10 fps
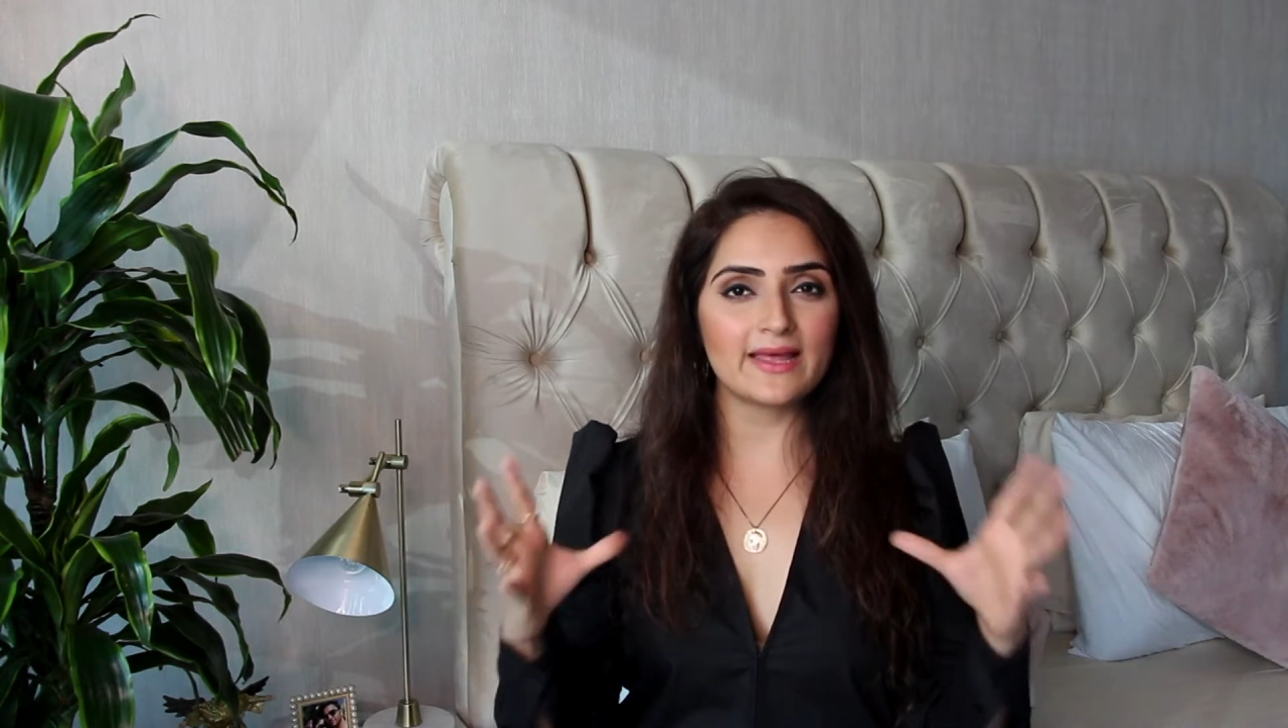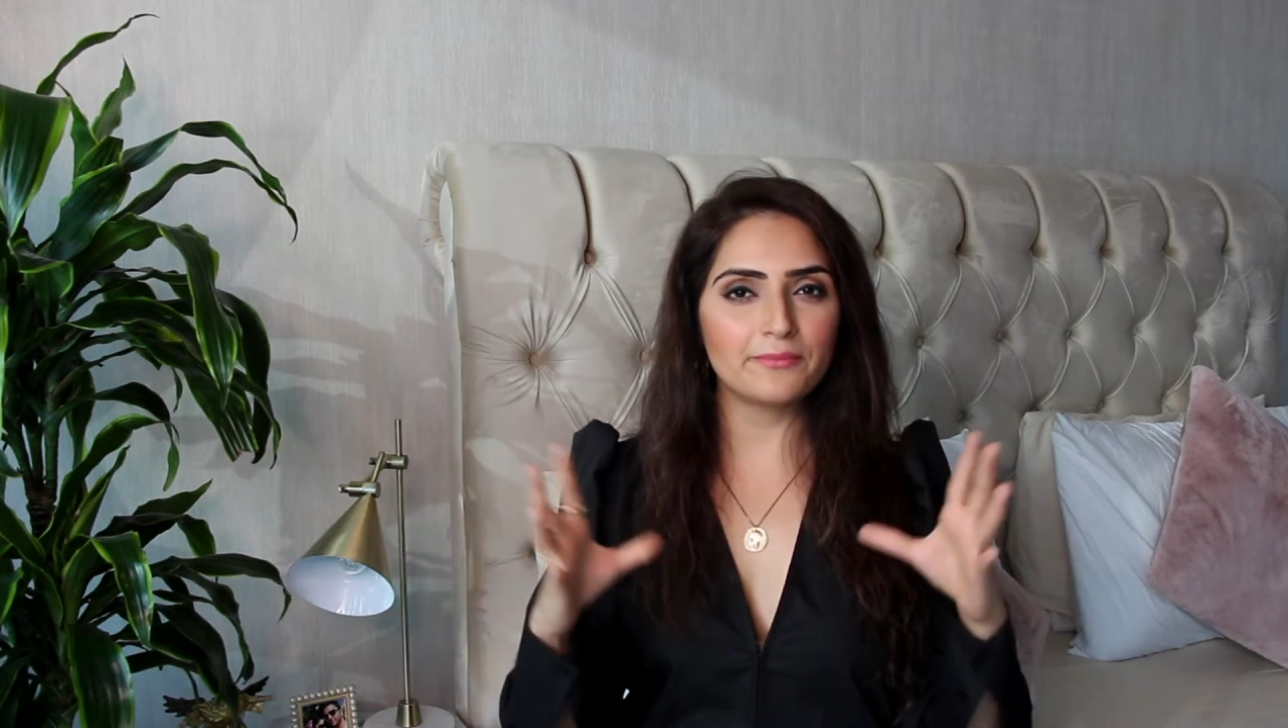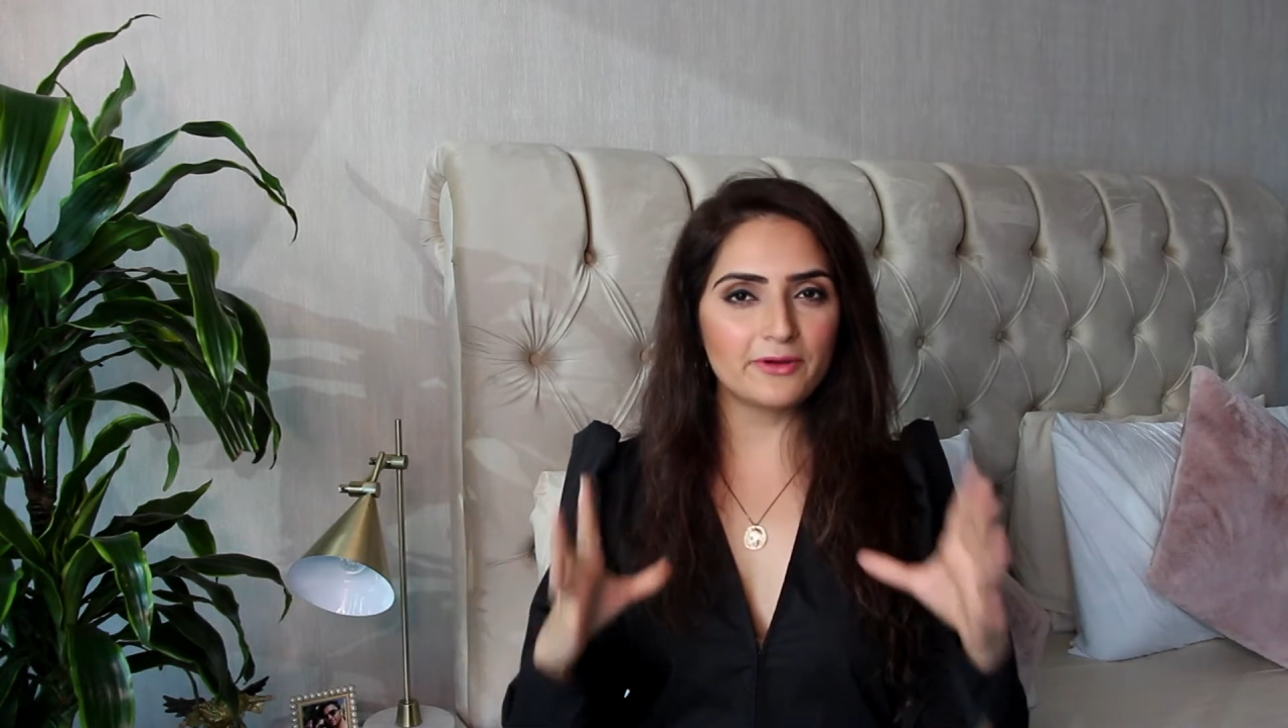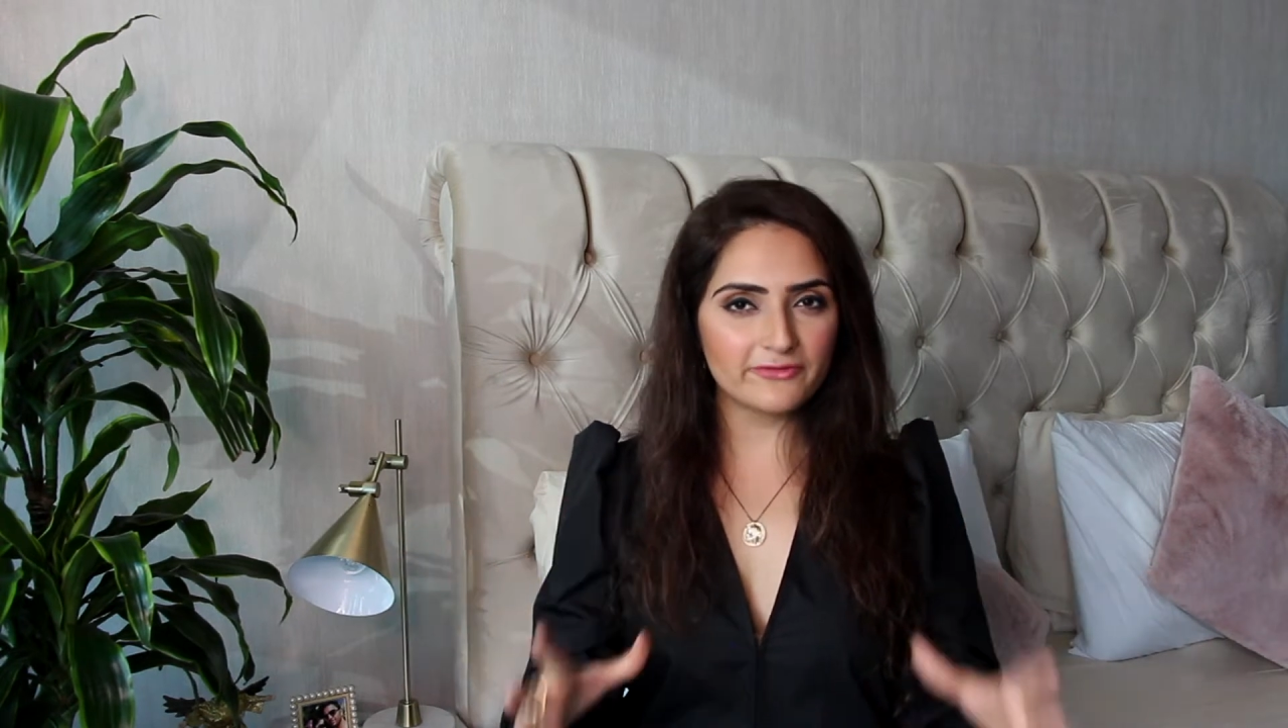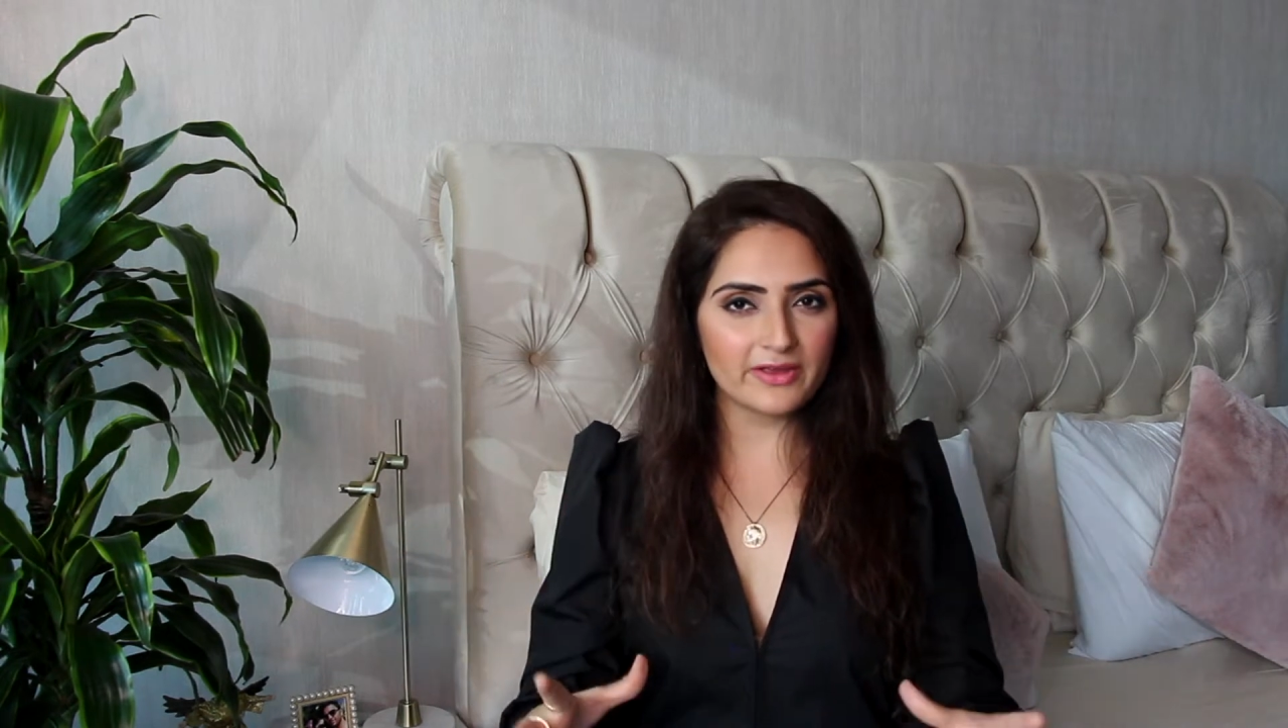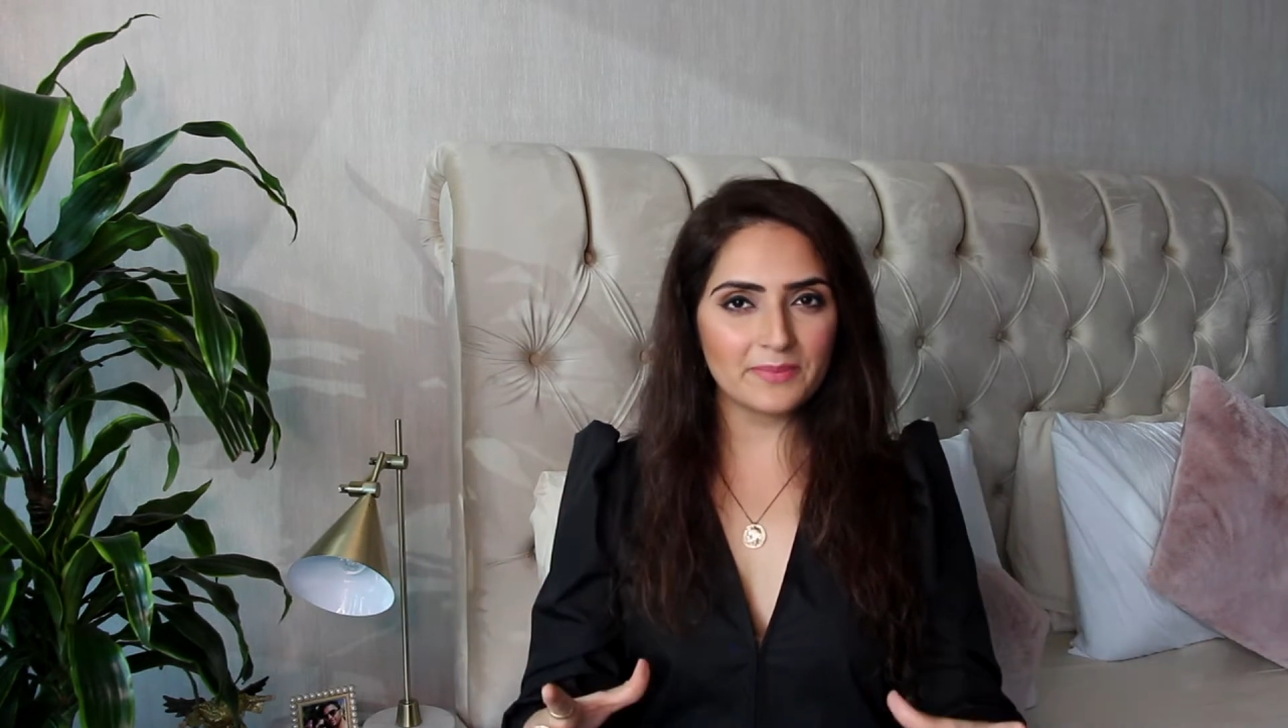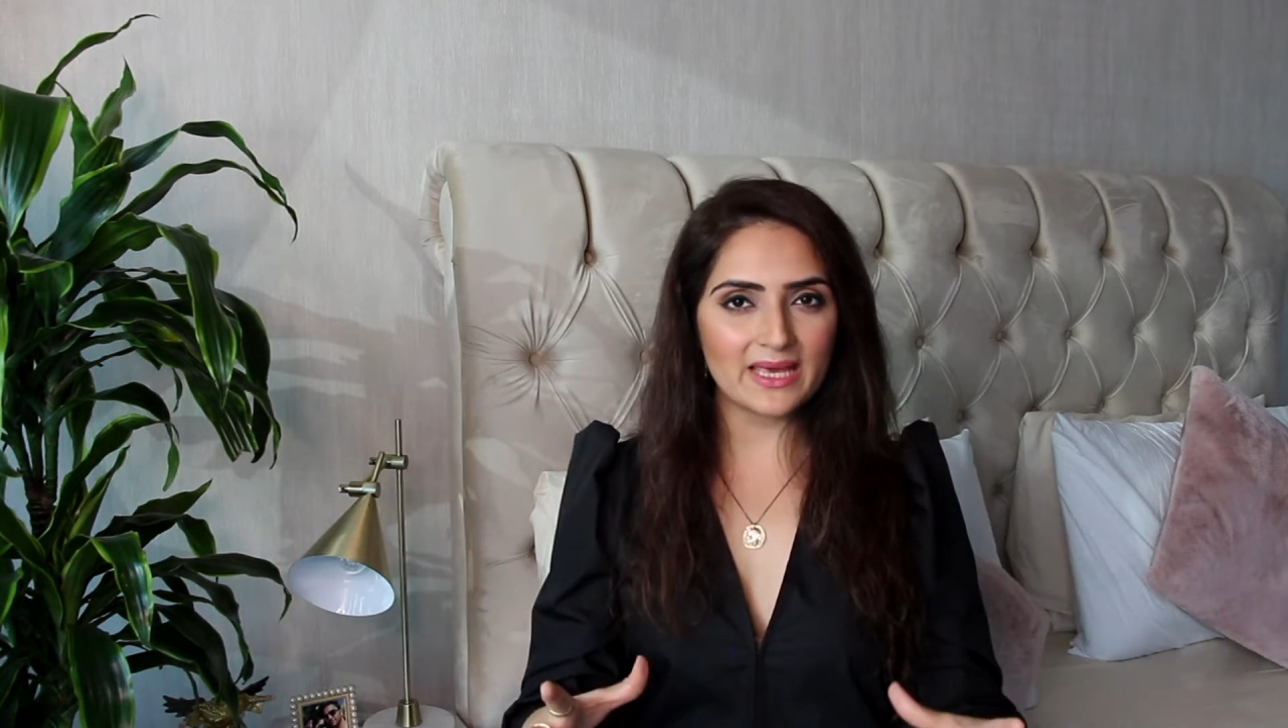that perfect